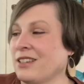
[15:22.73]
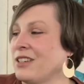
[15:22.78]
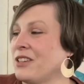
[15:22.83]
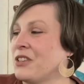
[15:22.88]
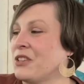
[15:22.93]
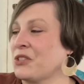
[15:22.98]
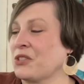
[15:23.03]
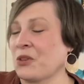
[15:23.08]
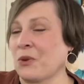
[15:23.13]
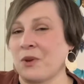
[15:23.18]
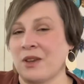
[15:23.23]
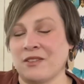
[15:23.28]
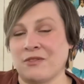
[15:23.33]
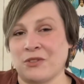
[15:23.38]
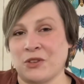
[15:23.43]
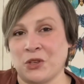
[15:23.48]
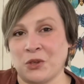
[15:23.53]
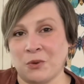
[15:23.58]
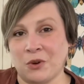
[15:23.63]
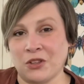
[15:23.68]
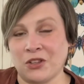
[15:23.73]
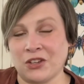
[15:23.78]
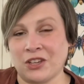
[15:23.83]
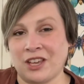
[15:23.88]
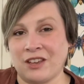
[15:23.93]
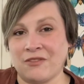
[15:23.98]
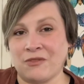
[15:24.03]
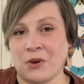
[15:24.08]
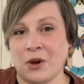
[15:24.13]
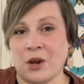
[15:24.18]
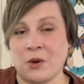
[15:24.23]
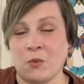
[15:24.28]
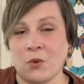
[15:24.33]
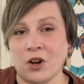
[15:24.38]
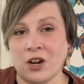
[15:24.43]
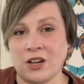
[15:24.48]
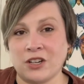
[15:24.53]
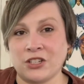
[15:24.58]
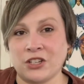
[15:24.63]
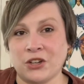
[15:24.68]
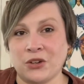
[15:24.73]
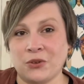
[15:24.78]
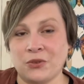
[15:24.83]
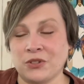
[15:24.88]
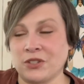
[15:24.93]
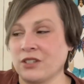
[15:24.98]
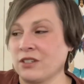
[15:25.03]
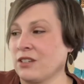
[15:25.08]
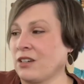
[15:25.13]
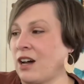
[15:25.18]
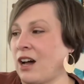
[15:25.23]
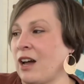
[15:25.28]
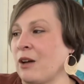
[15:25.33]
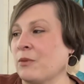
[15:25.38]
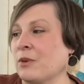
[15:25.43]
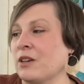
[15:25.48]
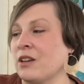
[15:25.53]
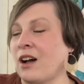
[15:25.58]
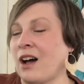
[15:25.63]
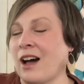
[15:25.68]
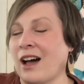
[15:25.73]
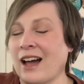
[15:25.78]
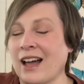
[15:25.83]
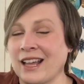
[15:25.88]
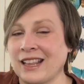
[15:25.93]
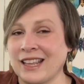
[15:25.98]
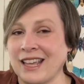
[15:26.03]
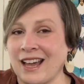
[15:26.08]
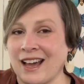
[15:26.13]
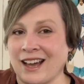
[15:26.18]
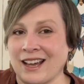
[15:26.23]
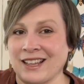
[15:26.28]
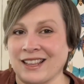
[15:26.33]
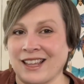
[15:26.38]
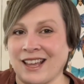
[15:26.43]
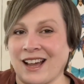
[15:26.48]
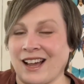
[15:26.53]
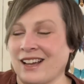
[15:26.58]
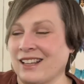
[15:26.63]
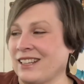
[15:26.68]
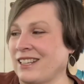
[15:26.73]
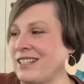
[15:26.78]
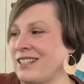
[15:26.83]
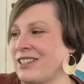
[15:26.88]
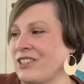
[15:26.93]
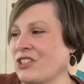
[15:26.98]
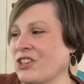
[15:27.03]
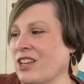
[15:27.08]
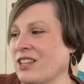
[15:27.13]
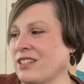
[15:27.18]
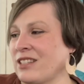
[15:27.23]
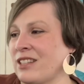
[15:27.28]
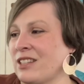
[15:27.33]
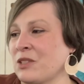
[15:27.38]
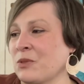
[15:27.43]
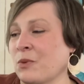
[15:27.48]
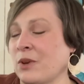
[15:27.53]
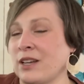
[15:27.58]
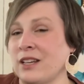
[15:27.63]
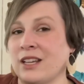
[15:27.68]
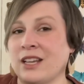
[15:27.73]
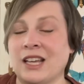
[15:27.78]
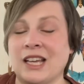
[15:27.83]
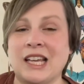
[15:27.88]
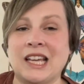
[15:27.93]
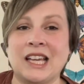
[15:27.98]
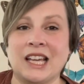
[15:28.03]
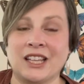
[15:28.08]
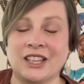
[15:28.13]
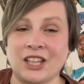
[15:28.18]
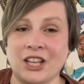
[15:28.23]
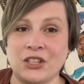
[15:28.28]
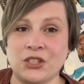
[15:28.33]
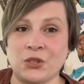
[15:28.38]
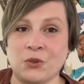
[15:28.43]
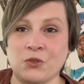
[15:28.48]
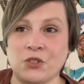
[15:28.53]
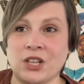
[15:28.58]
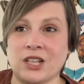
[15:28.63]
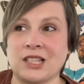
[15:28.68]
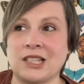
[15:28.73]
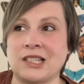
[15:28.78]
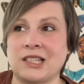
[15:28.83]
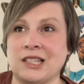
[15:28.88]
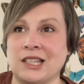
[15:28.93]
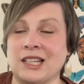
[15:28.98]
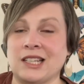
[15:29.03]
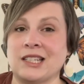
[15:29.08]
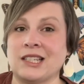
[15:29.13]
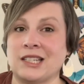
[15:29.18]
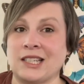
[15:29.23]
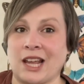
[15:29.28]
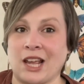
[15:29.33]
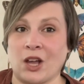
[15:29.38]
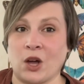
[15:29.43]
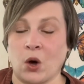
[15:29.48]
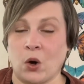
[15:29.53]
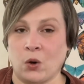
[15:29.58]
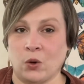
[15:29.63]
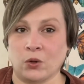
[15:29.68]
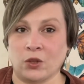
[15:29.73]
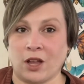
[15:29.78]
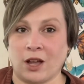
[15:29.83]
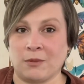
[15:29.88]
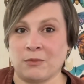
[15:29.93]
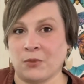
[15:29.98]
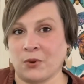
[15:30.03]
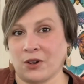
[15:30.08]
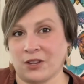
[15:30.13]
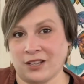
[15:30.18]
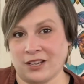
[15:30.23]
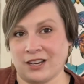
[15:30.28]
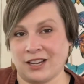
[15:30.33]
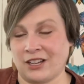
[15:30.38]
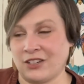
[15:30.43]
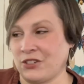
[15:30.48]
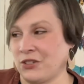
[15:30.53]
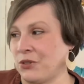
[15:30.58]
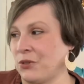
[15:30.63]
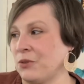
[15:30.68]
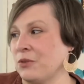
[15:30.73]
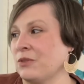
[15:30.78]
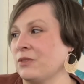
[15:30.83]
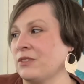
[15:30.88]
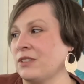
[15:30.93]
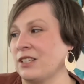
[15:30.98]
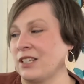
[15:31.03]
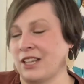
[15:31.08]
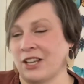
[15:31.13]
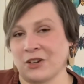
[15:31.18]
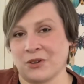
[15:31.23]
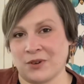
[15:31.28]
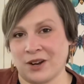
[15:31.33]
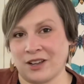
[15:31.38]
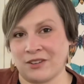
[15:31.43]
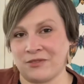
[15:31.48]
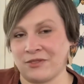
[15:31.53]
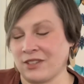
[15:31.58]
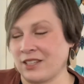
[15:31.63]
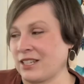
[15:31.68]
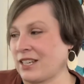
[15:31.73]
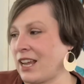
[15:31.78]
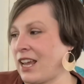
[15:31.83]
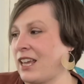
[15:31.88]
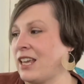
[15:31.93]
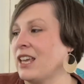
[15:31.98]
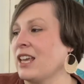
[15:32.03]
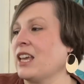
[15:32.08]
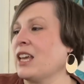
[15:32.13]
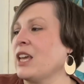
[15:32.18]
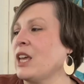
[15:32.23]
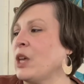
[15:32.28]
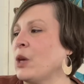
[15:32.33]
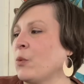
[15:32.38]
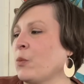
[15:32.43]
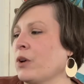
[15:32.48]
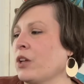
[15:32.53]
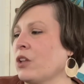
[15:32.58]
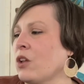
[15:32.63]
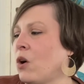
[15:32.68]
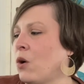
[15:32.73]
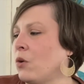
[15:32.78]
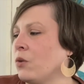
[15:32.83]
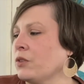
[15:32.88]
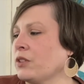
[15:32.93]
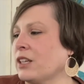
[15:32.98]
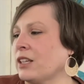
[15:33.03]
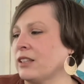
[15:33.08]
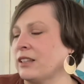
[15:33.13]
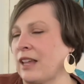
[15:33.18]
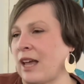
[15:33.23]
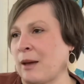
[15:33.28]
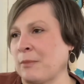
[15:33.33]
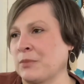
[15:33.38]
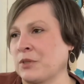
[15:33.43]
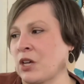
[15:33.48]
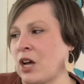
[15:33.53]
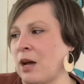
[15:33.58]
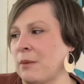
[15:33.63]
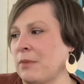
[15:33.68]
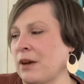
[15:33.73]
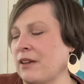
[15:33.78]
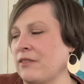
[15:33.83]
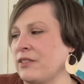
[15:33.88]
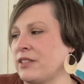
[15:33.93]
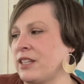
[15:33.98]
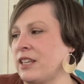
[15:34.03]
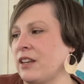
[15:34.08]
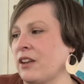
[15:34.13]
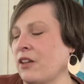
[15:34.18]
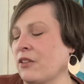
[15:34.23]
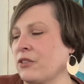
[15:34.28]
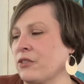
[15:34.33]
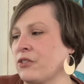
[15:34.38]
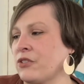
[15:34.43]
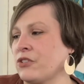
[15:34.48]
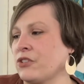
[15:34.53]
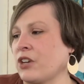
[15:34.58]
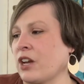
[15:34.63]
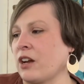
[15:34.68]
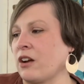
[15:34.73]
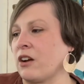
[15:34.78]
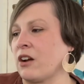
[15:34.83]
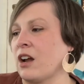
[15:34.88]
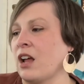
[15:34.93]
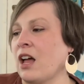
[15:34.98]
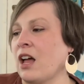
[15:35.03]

So if you are looking for a work tote, I would highly, highly, highly suggest this one, unless you just need to take a whole lot more than I do to get around for the day. It will hold a laptop. I've seen others share.